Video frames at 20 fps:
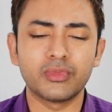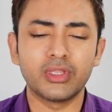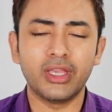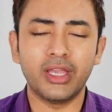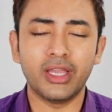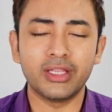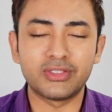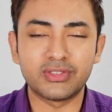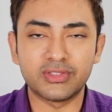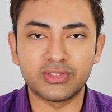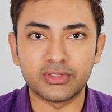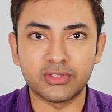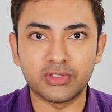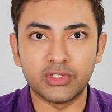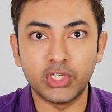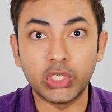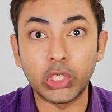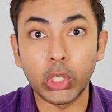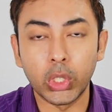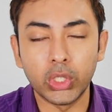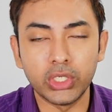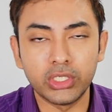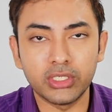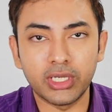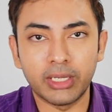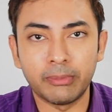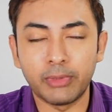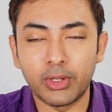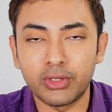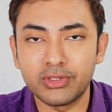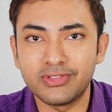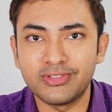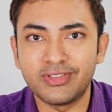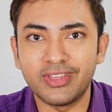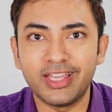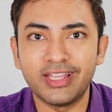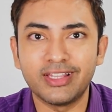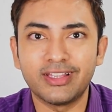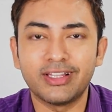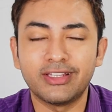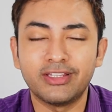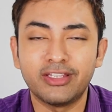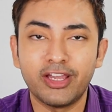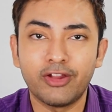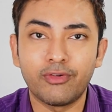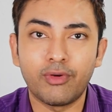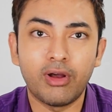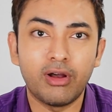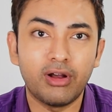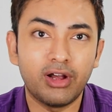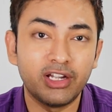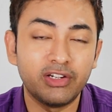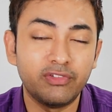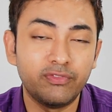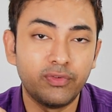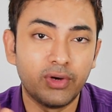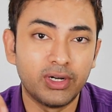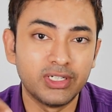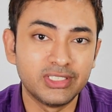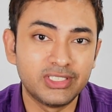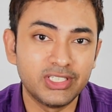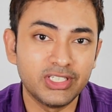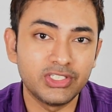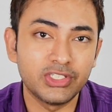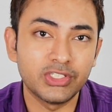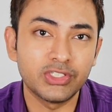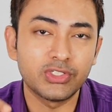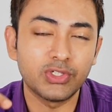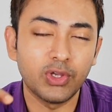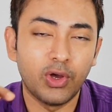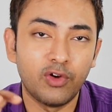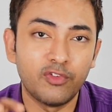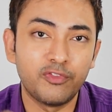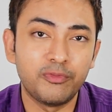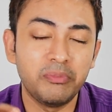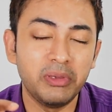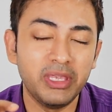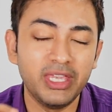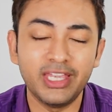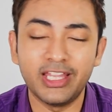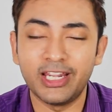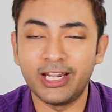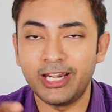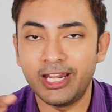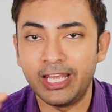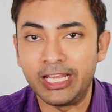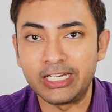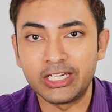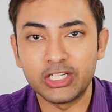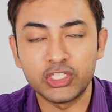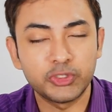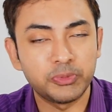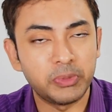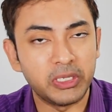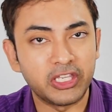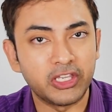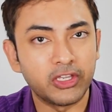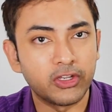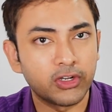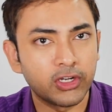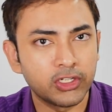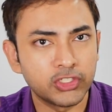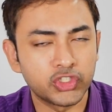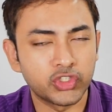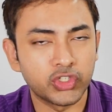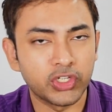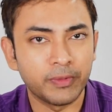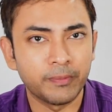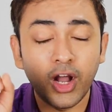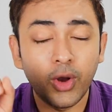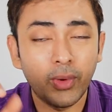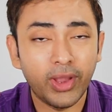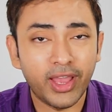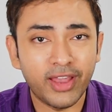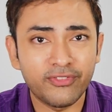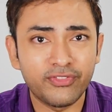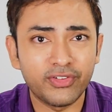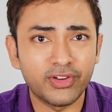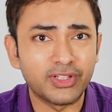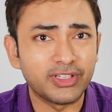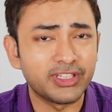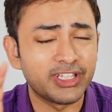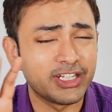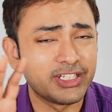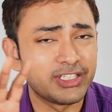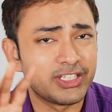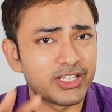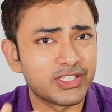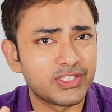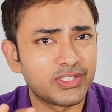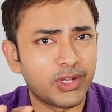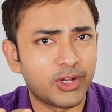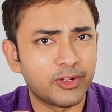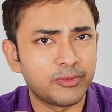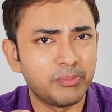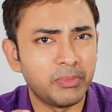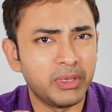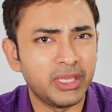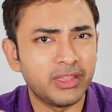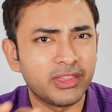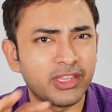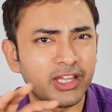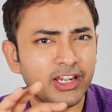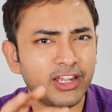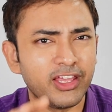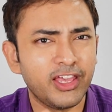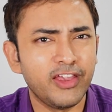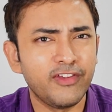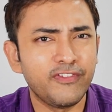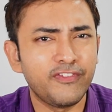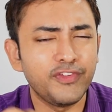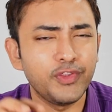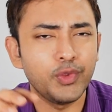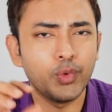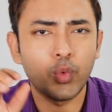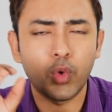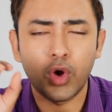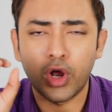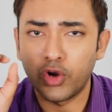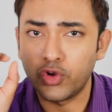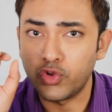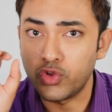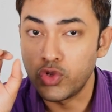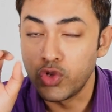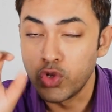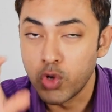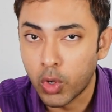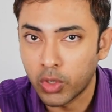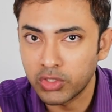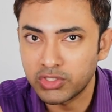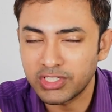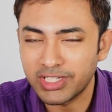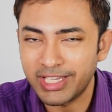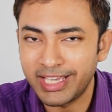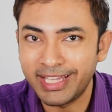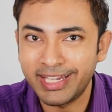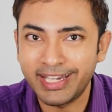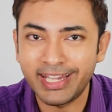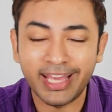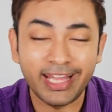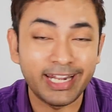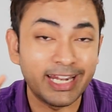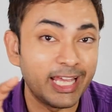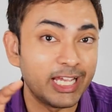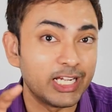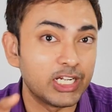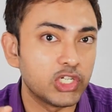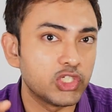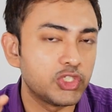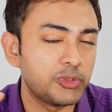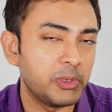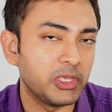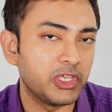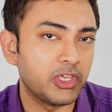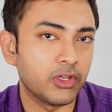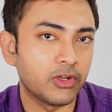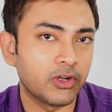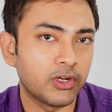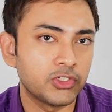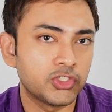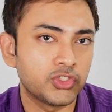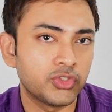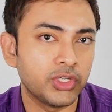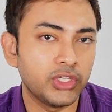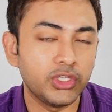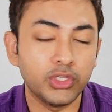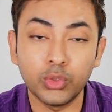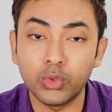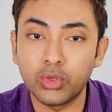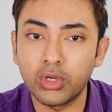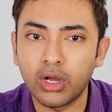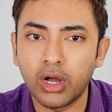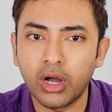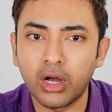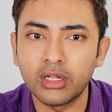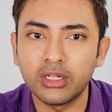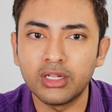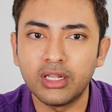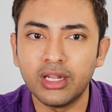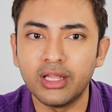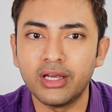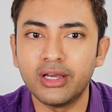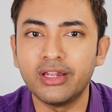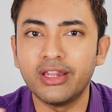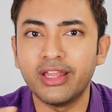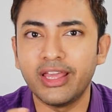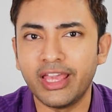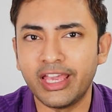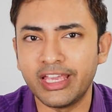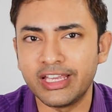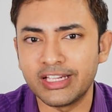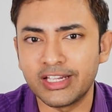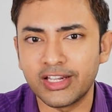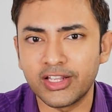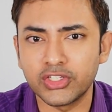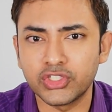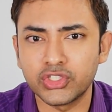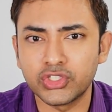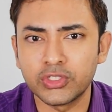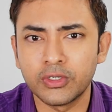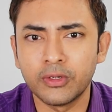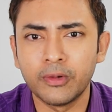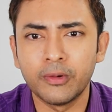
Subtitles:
it's good. I'm not saying that there are advantages of being in an English speaking country. However, that does not mean that if you are not in an English speaking country, you can't learn English.